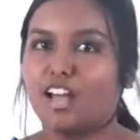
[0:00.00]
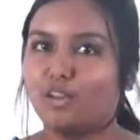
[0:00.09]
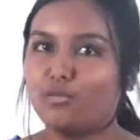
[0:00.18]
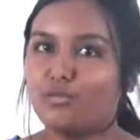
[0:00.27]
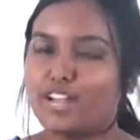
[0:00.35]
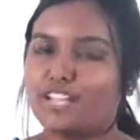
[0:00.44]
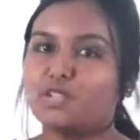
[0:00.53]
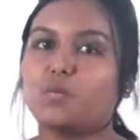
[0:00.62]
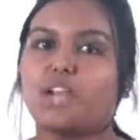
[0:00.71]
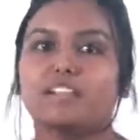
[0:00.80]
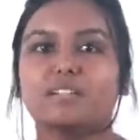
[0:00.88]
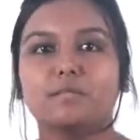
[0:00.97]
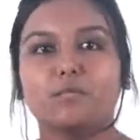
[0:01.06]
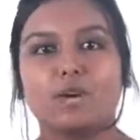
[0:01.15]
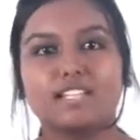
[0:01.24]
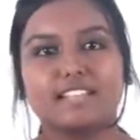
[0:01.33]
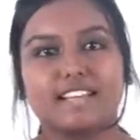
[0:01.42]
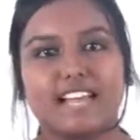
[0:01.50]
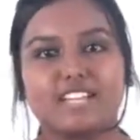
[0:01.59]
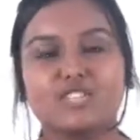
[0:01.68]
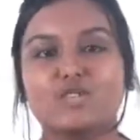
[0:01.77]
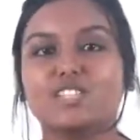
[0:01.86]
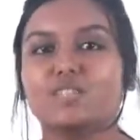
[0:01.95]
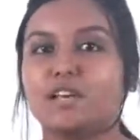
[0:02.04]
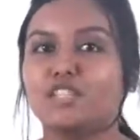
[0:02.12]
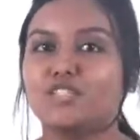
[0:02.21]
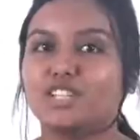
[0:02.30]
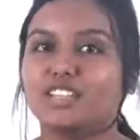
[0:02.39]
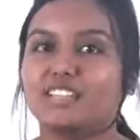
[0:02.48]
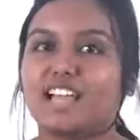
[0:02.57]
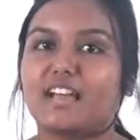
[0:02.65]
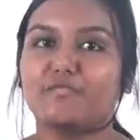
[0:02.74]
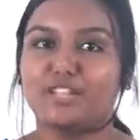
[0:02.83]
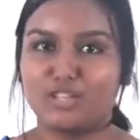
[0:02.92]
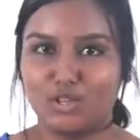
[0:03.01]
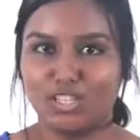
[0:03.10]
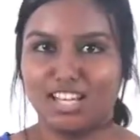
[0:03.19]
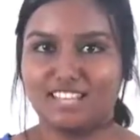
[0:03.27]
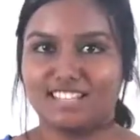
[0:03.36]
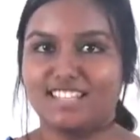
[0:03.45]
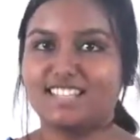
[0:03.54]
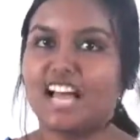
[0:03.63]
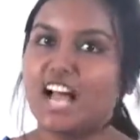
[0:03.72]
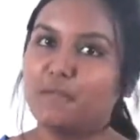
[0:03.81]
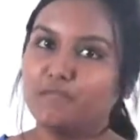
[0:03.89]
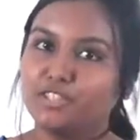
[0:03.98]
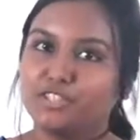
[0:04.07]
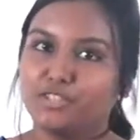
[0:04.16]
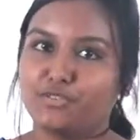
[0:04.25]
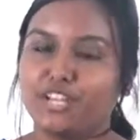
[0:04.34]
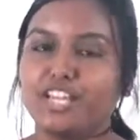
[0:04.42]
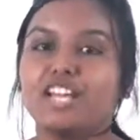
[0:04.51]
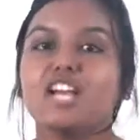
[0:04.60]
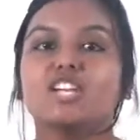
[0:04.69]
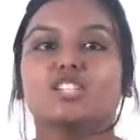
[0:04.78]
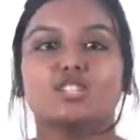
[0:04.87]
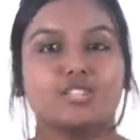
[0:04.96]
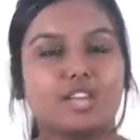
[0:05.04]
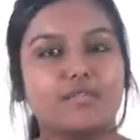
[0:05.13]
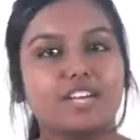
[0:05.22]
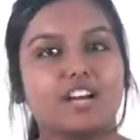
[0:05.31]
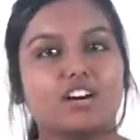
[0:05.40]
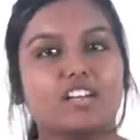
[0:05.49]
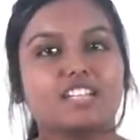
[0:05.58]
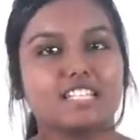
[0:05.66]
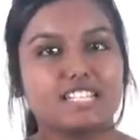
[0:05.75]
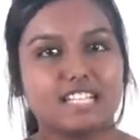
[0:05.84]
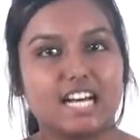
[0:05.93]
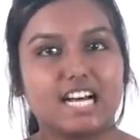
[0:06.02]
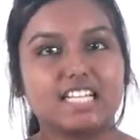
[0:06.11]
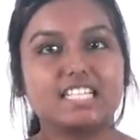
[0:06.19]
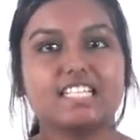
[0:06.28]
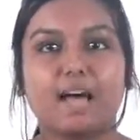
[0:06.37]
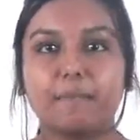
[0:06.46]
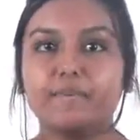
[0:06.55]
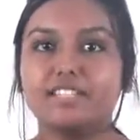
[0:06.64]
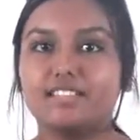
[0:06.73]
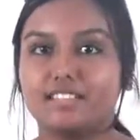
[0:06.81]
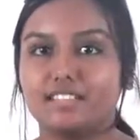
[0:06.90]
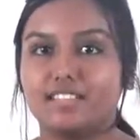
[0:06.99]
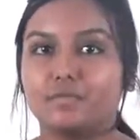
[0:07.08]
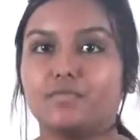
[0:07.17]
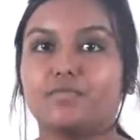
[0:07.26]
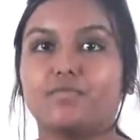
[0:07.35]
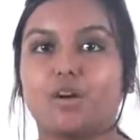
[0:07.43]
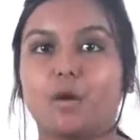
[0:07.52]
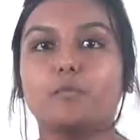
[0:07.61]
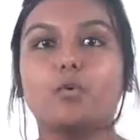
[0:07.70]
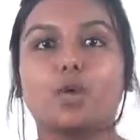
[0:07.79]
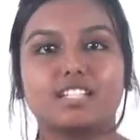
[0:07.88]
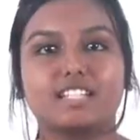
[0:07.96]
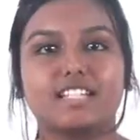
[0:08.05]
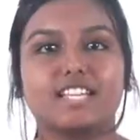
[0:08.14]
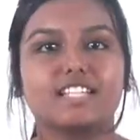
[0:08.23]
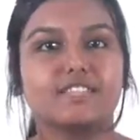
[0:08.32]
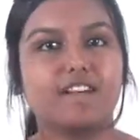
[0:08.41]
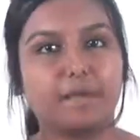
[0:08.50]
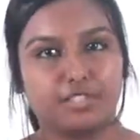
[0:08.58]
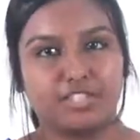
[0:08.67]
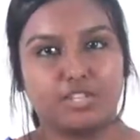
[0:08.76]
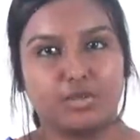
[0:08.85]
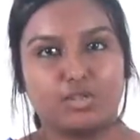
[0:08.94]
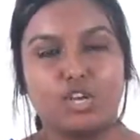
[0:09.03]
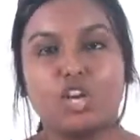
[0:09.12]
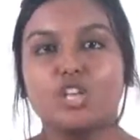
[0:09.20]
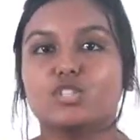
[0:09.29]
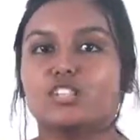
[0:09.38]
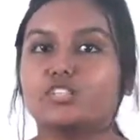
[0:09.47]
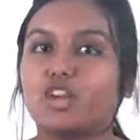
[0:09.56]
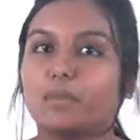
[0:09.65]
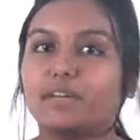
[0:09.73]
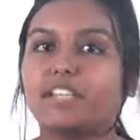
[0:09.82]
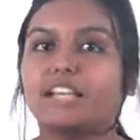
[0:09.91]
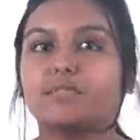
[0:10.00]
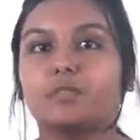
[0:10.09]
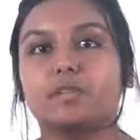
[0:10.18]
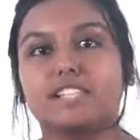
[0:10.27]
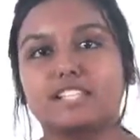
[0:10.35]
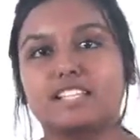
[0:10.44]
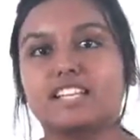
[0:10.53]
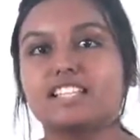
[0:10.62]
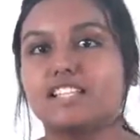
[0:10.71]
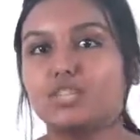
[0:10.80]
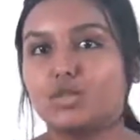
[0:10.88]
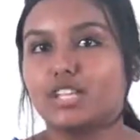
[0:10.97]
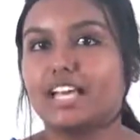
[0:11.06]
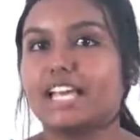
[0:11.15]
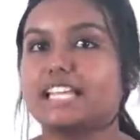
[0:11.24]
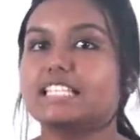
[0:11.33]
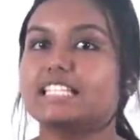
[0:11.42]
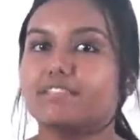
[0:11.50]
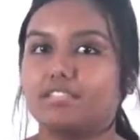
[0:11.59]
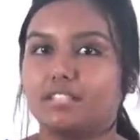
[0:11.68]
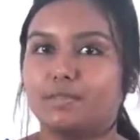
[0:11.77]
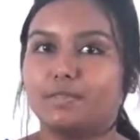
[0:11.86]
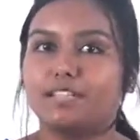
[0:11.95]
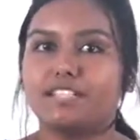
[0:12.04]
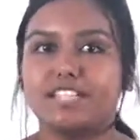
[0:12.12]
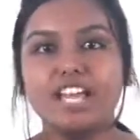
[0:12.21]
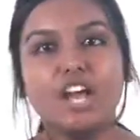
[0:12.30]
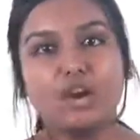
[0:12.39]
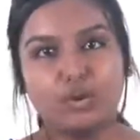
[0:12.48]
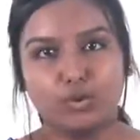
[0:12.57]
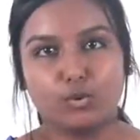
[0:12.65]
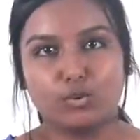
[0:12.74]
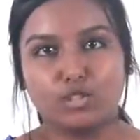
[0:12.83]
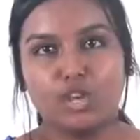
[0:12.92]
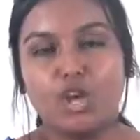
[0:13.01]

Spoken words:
friends, welcome once again to Sibanjit's live video classes. I'm Ditishri. So today we are going to discuss number systems from quantitative aptitude. So the topic that we'll be discussing today is divisibility rules.